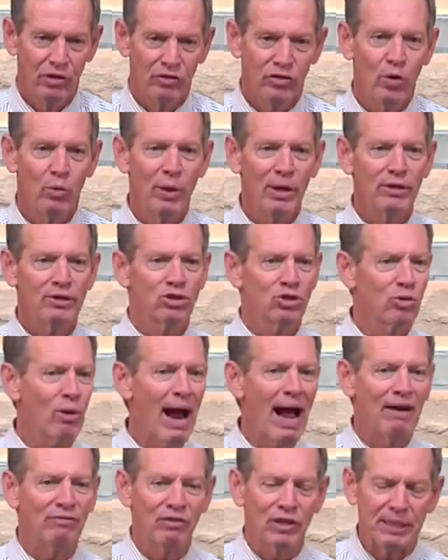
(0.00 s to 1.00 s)
So we are
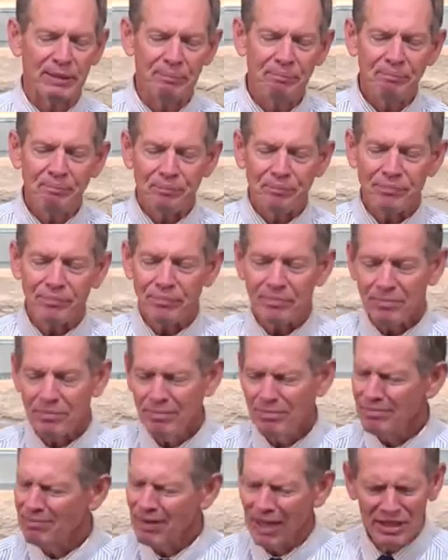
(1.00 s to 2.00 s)
traveling
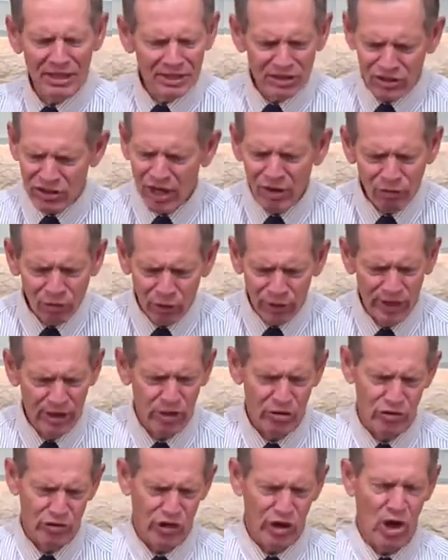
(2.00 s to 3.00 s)
several
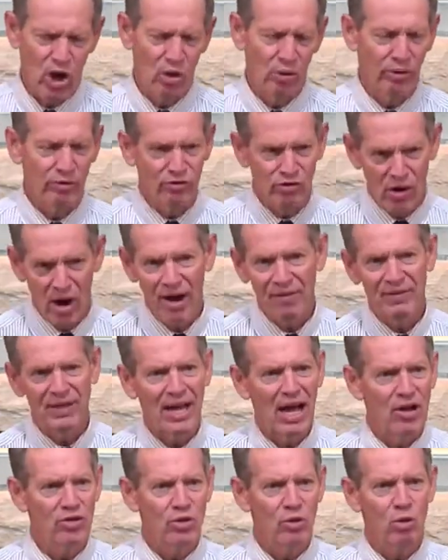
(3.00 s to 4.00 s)
years ago. I'm driving
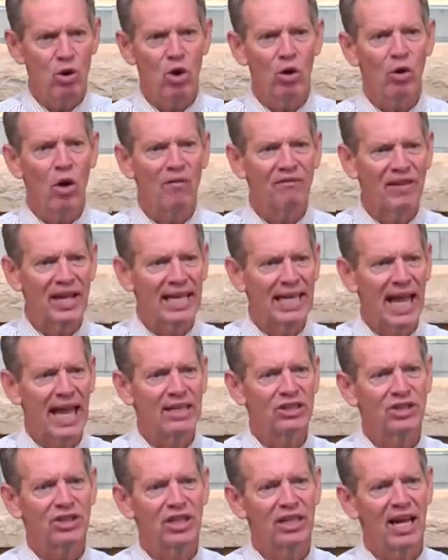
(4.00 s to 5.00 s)
down the road on vacation.
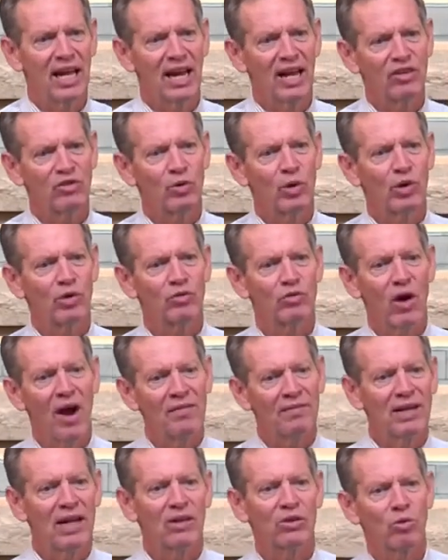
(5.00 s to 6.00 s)
And as we're
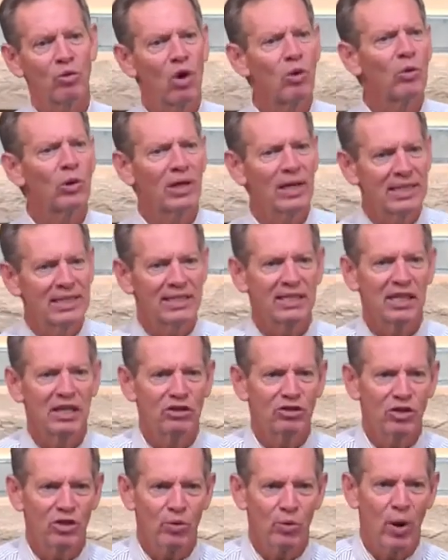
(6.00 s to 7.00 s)
driving down the road, we're
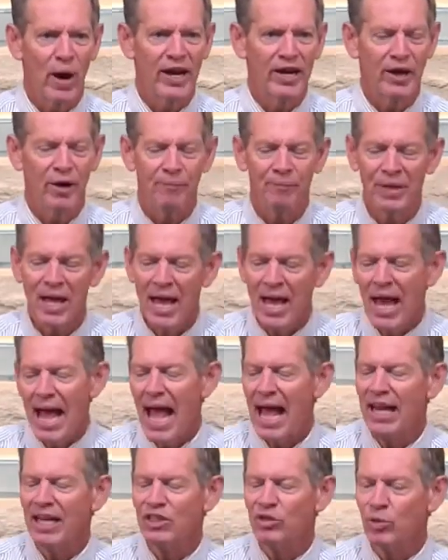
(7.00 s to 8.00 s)
listening to the radio.
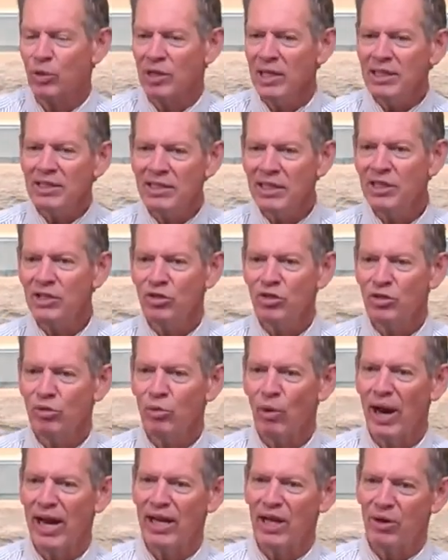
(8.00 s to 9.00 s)
And as we're listening to the
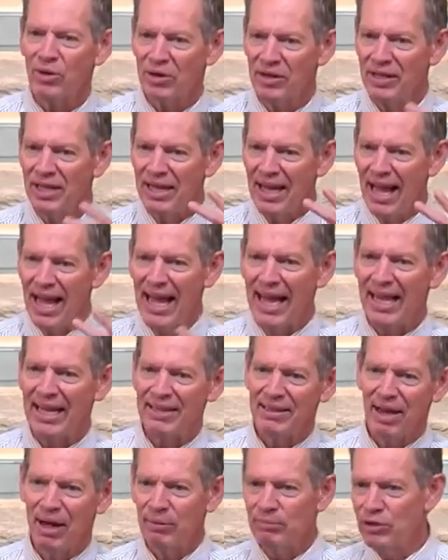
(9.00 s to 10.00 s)
radio,
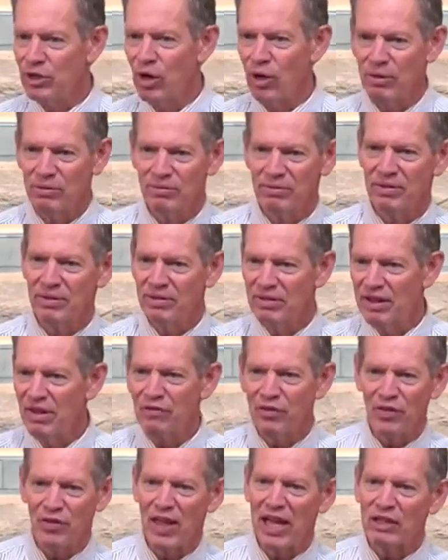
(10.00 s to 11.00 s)

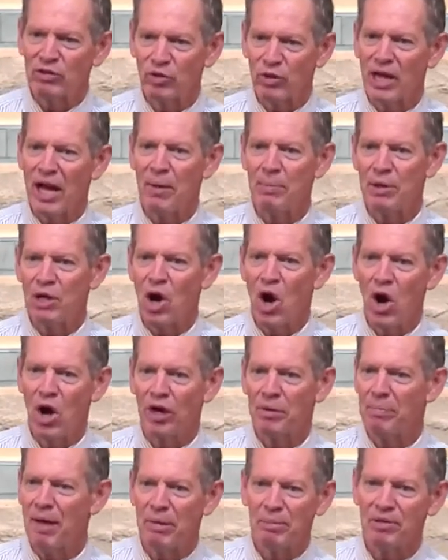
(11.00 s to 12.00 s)
different things were coming
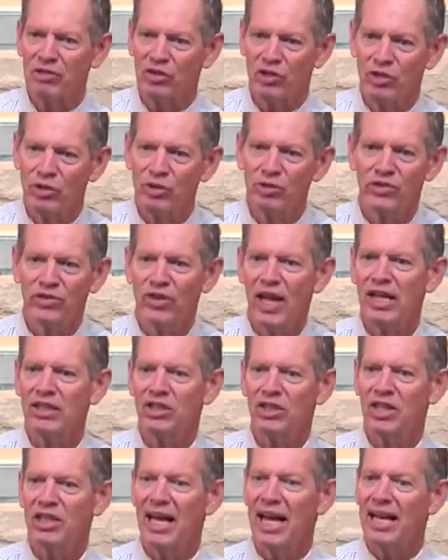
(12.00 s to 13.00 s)
on, and maybe it was a news
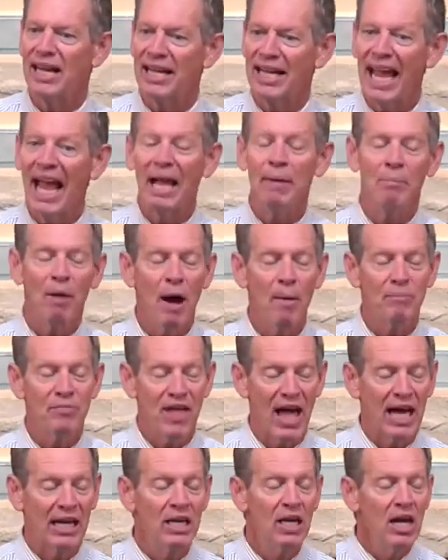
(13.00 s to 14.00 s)
station, and it came up
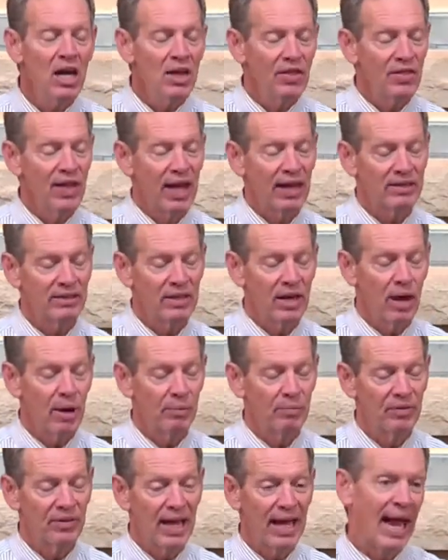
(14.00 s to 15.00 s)
that
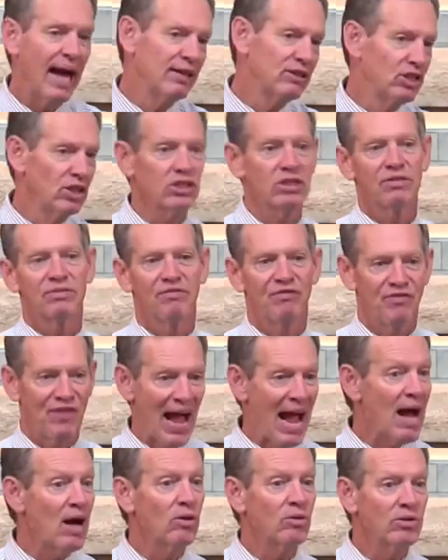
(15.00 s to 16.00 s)
they had just
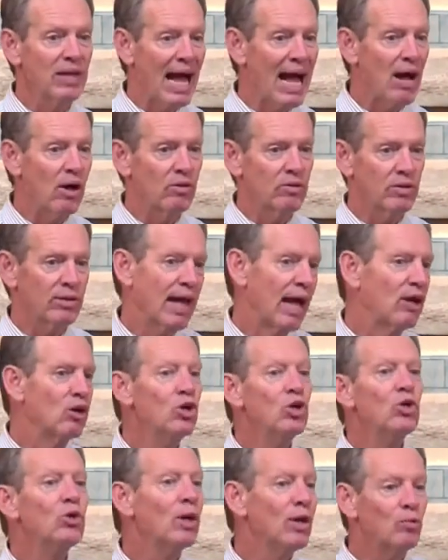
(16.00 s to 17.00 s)
found out that
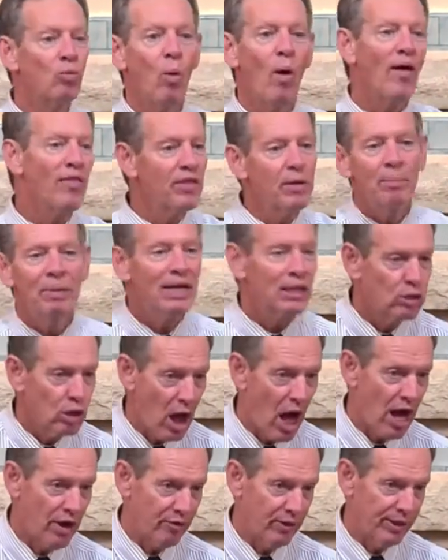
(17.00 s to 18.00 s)
who had won the big
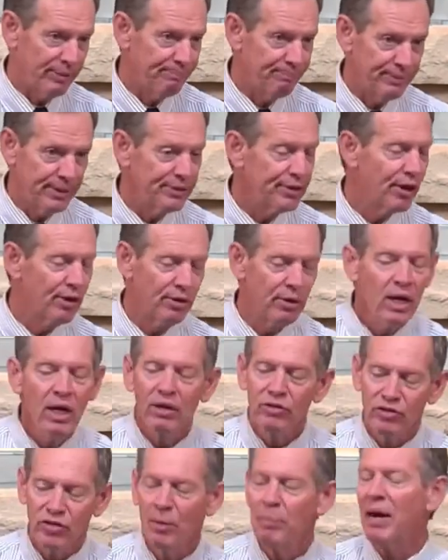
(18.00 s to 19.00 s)
lottery. And, you know,
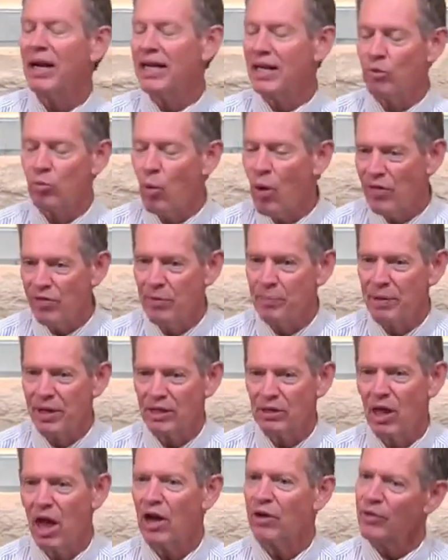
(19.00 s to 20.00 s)
somebody had won the
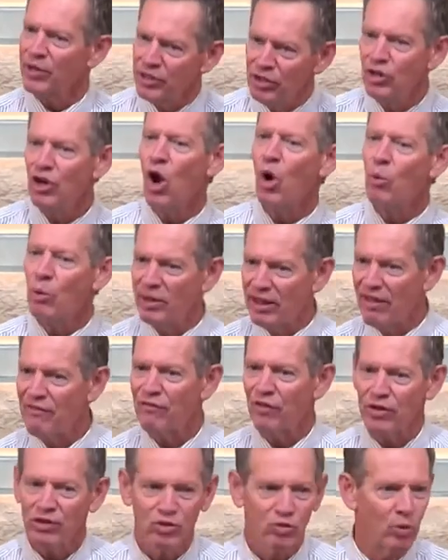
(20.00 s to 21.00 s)
big lottery. And, you know, when they
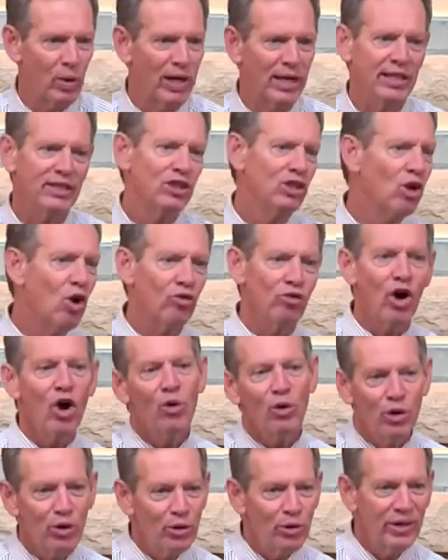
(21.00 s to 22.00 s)
first win it, you don't
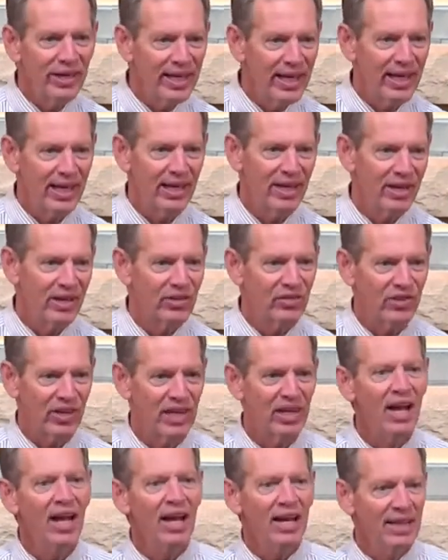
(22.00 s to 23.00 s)
know who it is.
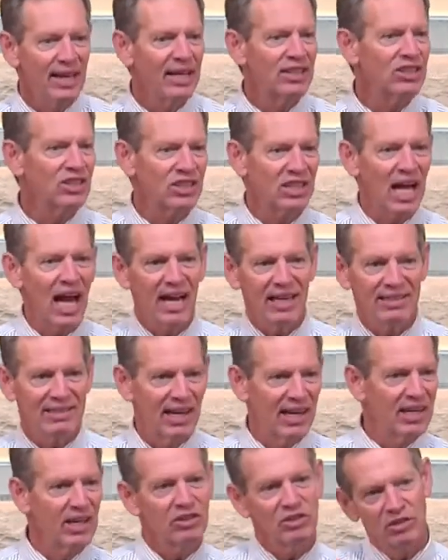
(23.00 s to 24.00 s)
And they just kind of
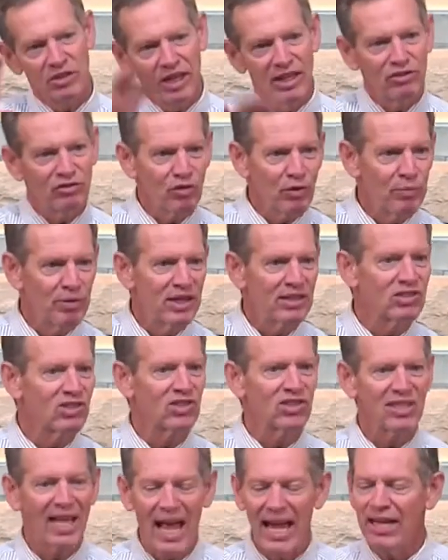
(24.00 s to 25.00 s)
tell you he's from this
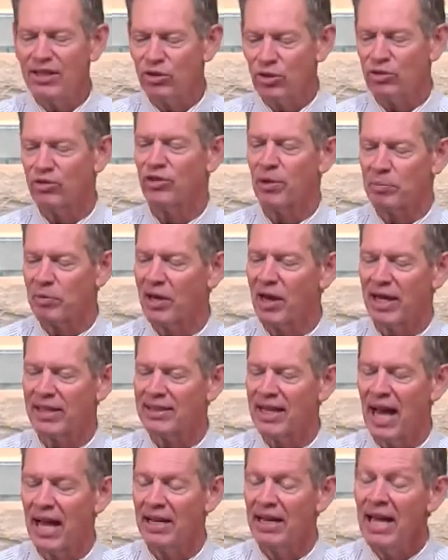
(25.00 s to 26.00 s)
state or something
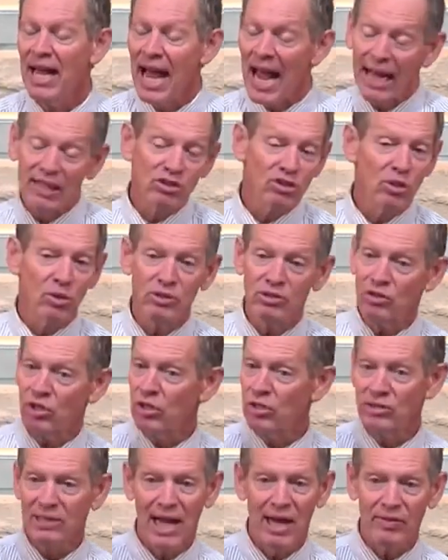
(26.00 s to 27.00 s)
like that. And so it
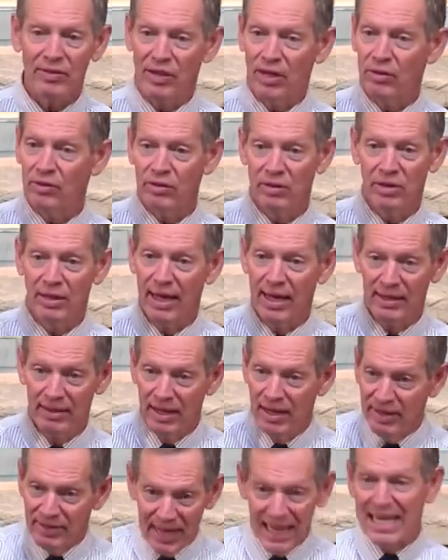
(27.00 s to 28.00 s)
turns out they
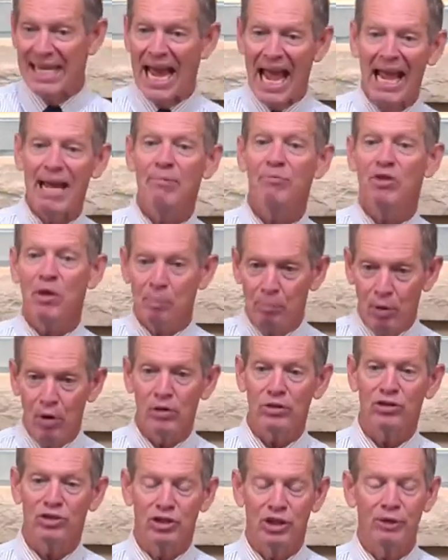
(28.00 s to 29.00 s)
named the
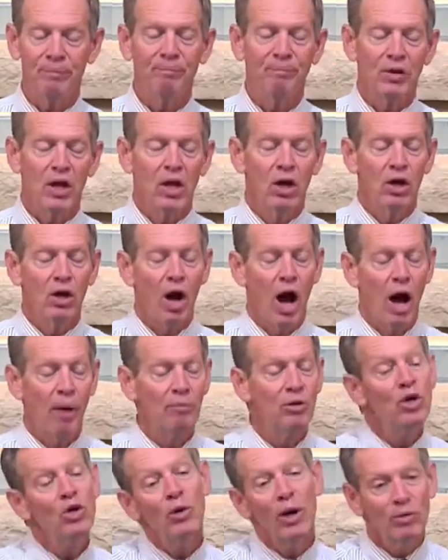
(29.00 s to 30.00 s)
person
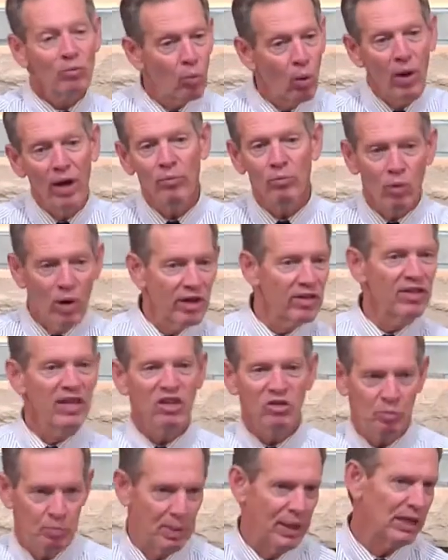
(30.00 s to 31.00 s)
who had won one of
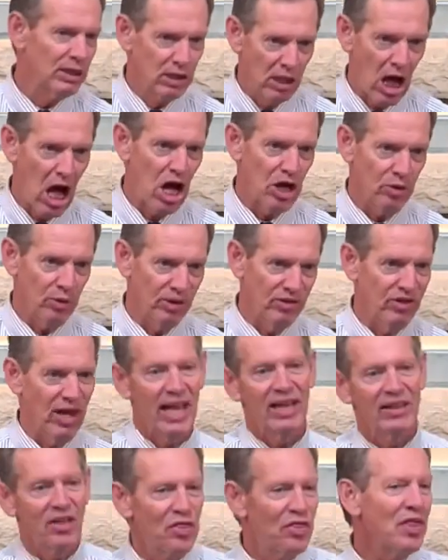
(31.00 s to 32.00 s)
these big lotteries.
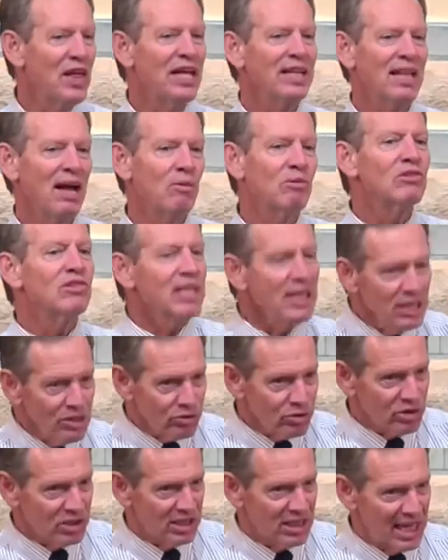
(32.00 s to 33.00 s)
And the thing that was
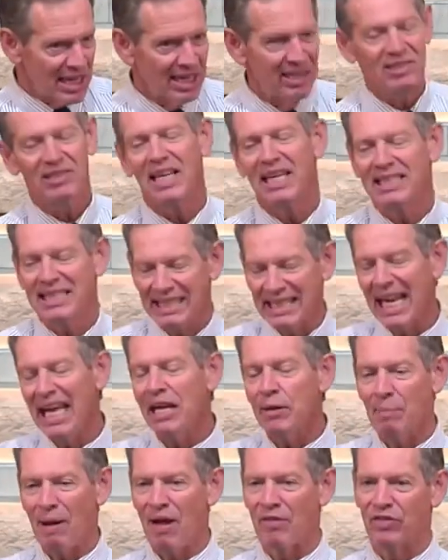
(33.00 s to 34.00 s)
interesting is they
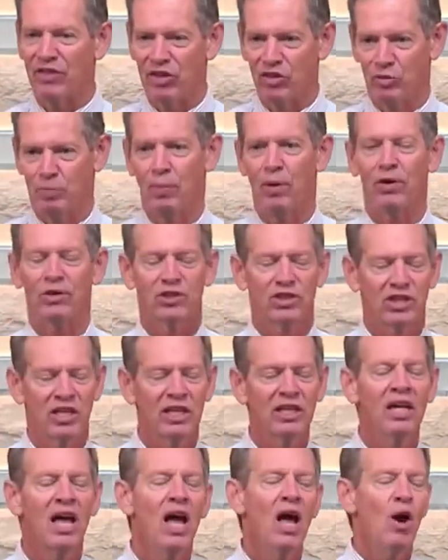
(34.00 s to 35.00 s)
said about this
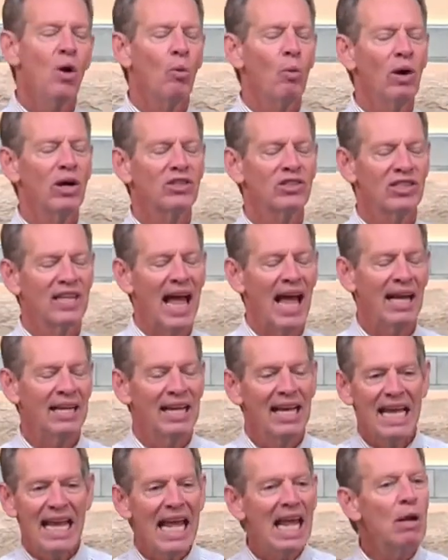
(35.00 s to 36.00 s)
person was that
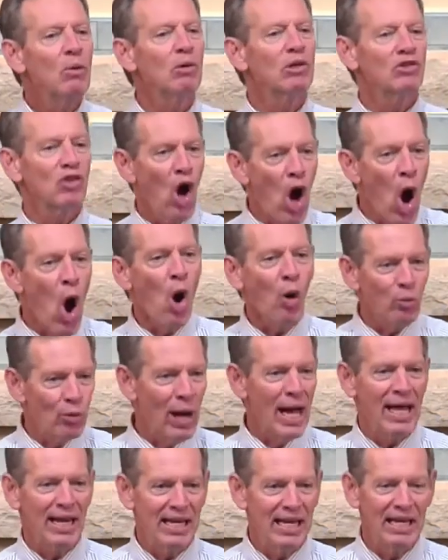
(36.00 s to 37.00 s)
he was
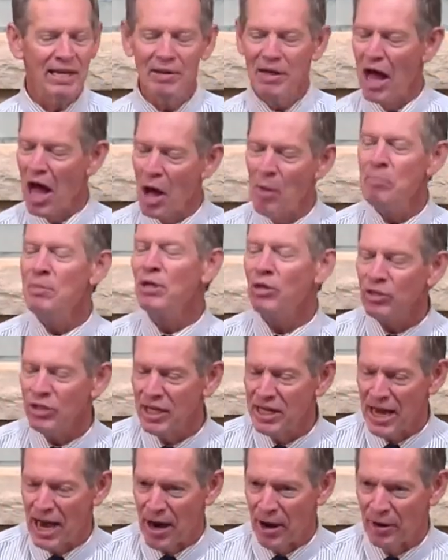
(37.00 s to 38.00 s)
already a
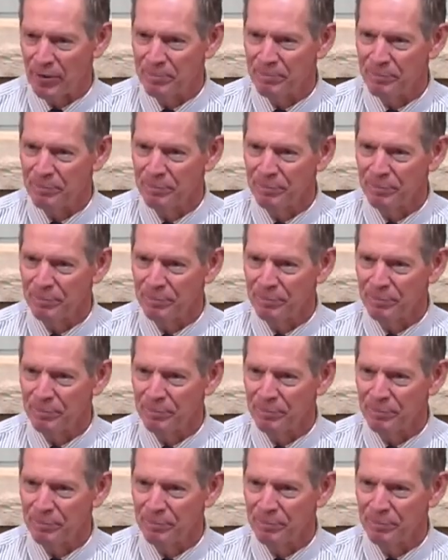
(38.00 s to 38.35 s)
millionaire.